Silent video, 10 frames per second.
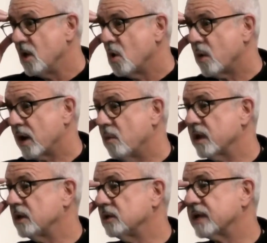What I want
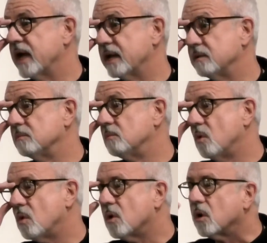to look at
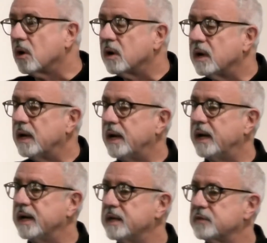more
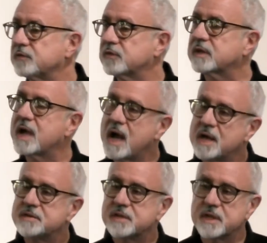is the
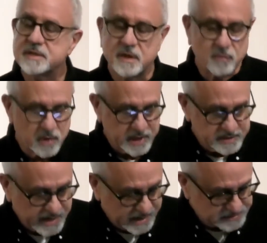content of what he's
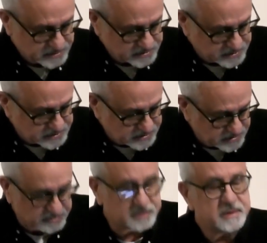asked to
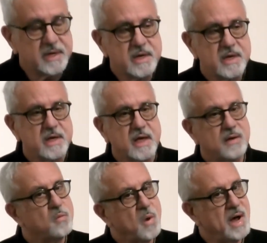do
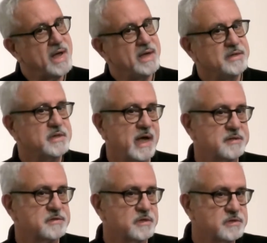and why he's
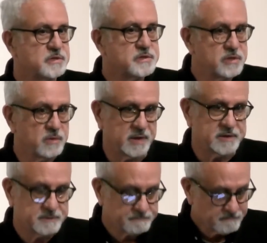asked to do
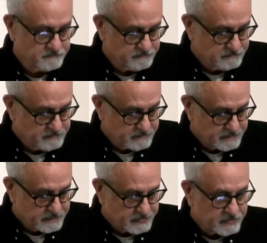it.
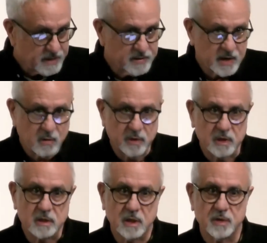And then I want to
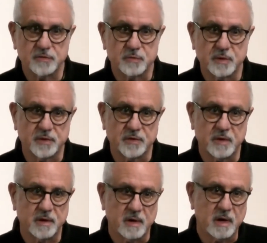close with
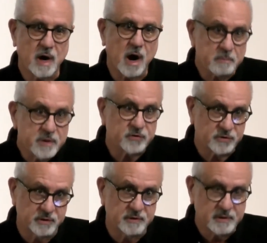our
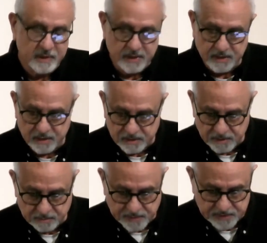mission and the
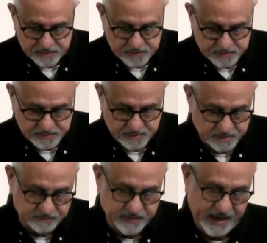pieces
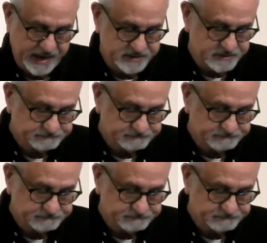of that.